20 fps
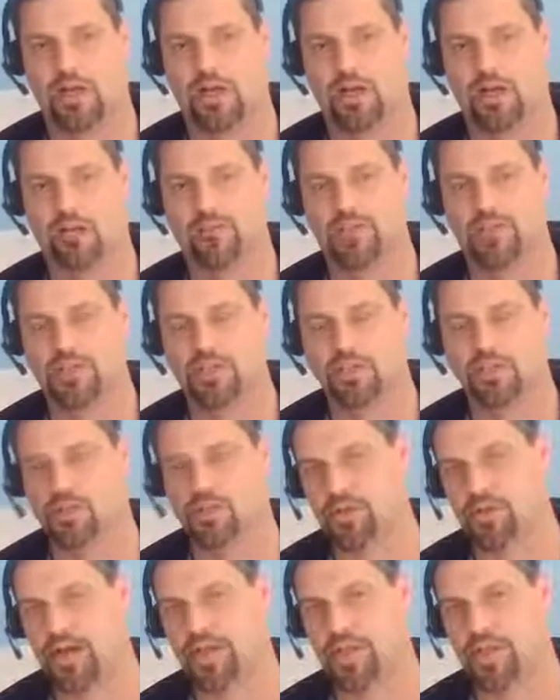of the
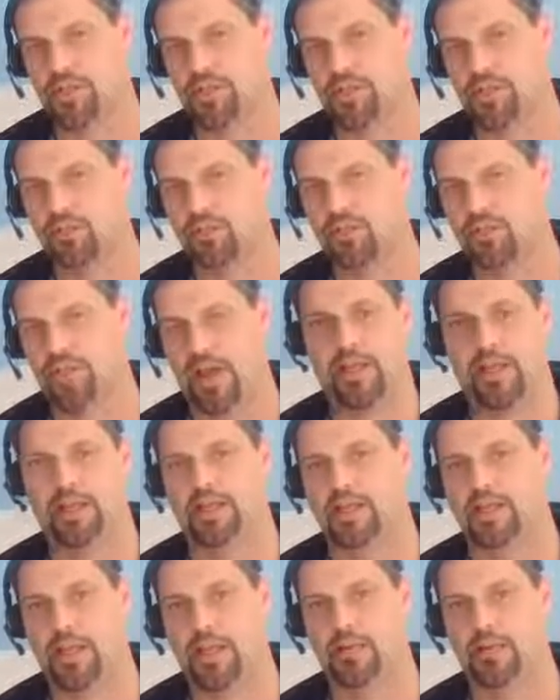strategy that we've
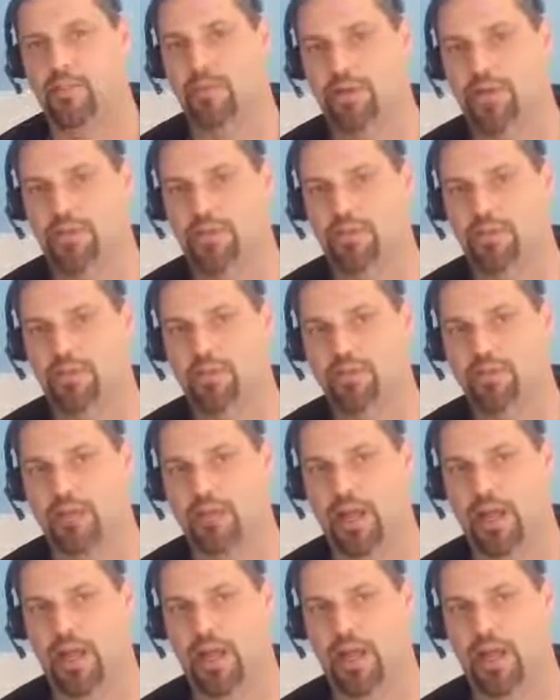allocated money to.